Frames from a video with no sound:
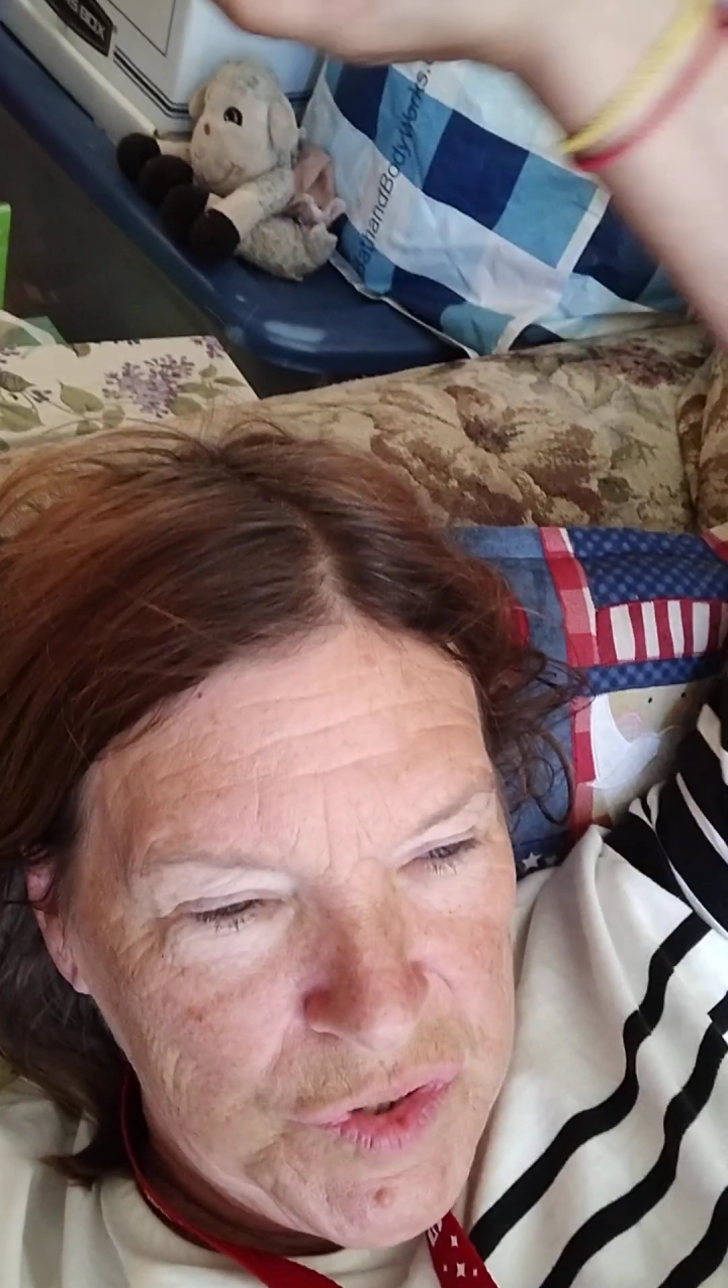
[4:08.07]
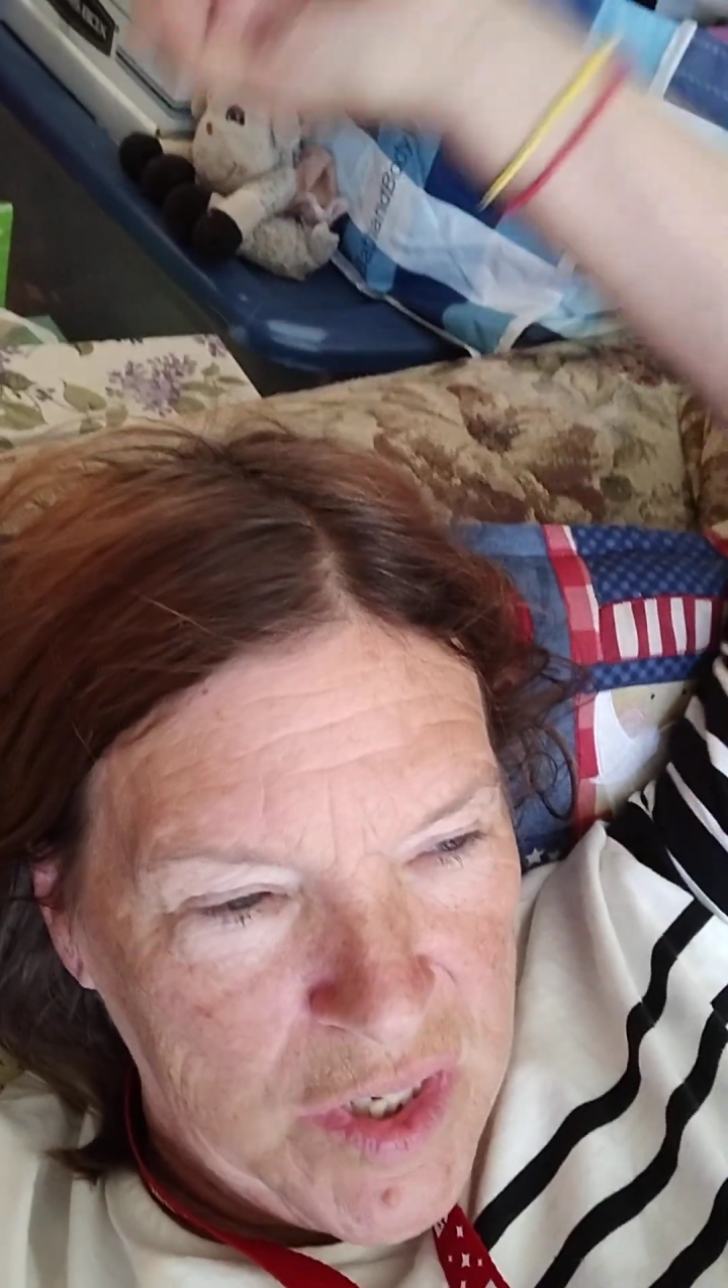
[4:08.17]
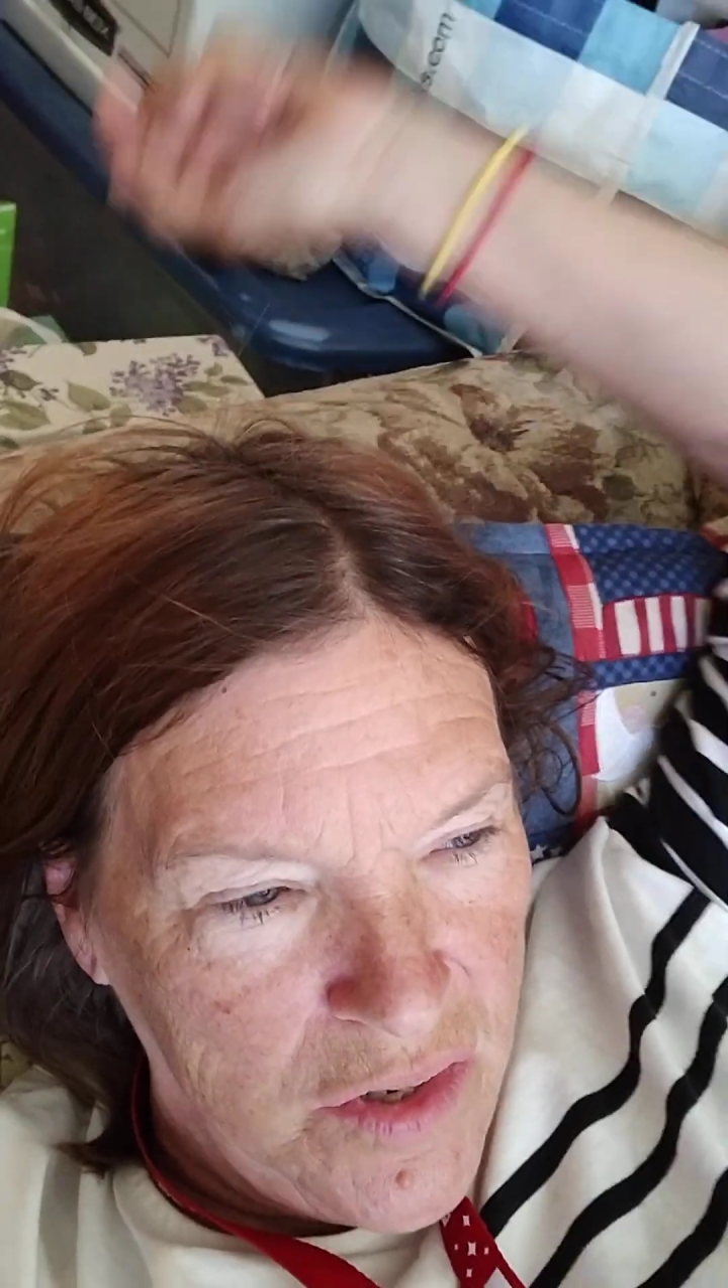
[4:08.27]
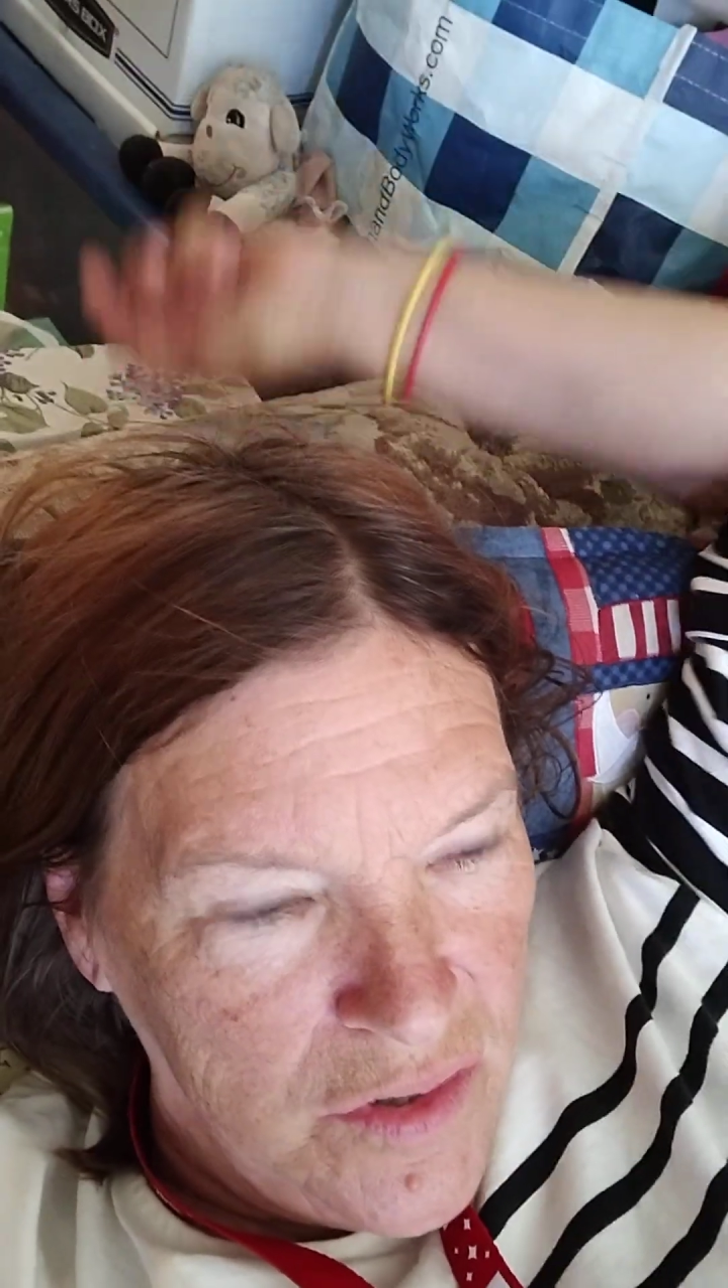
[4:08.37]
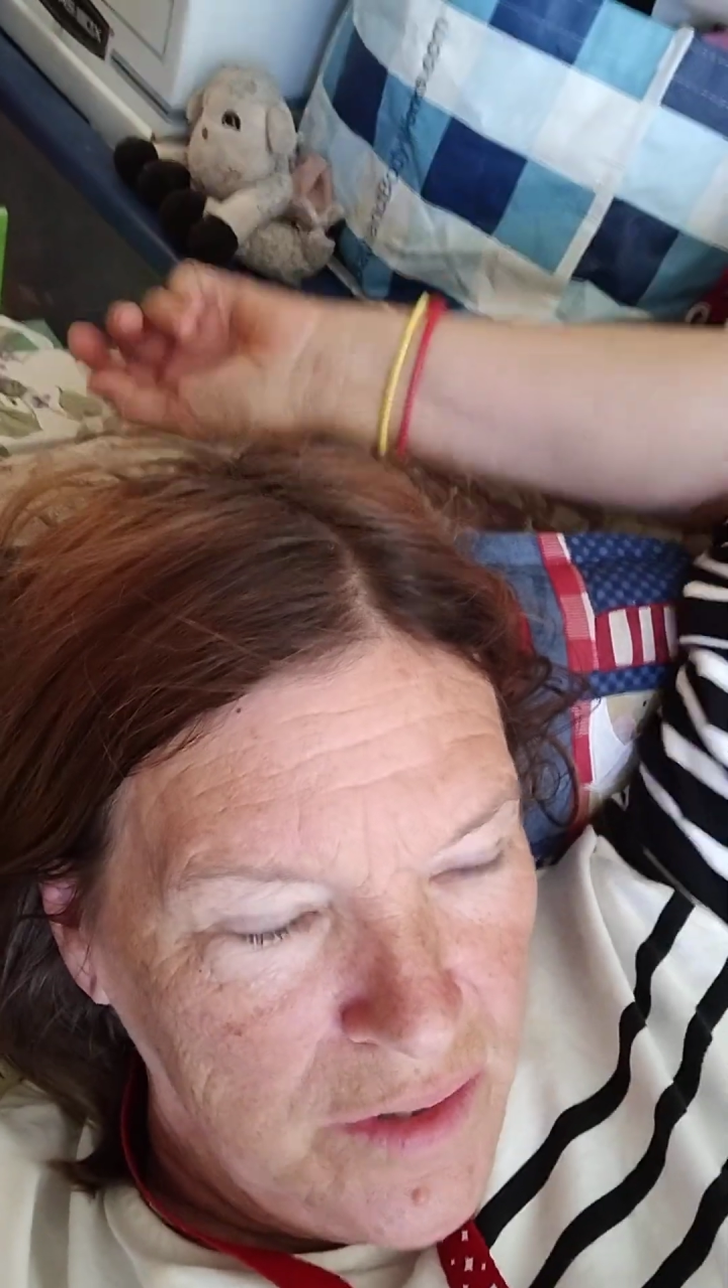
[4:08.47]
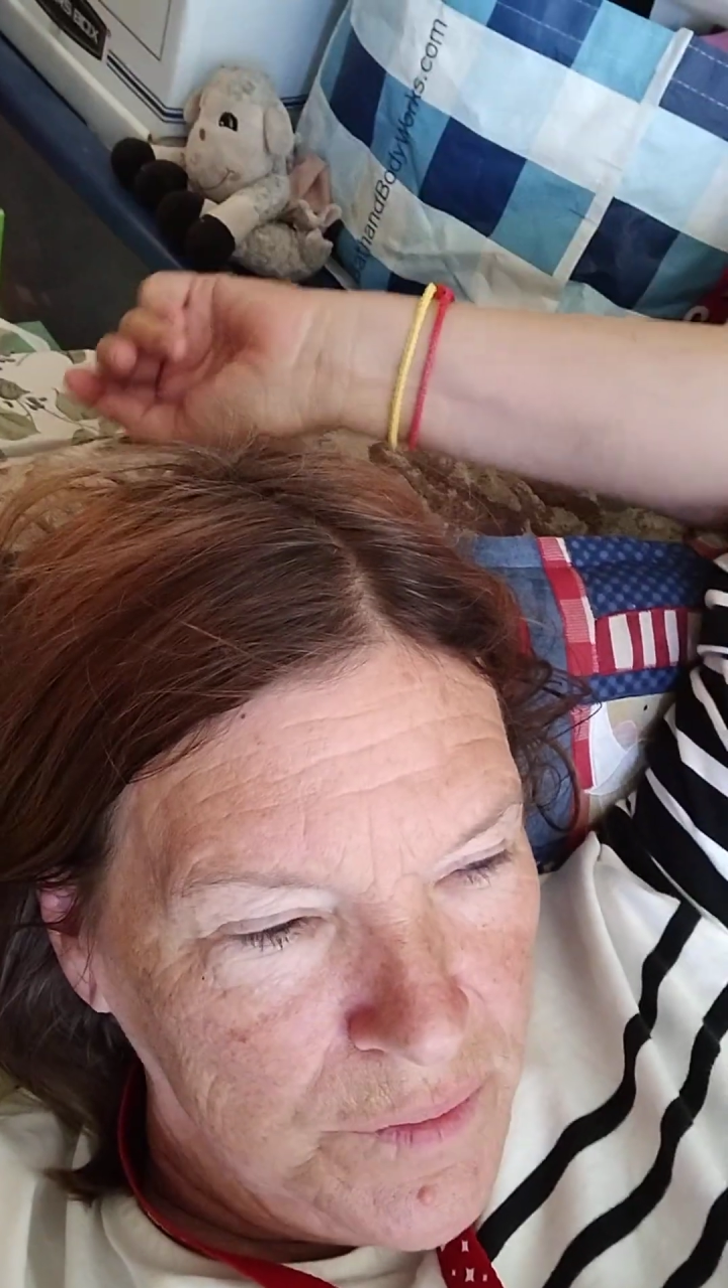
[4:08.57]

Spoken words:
scary.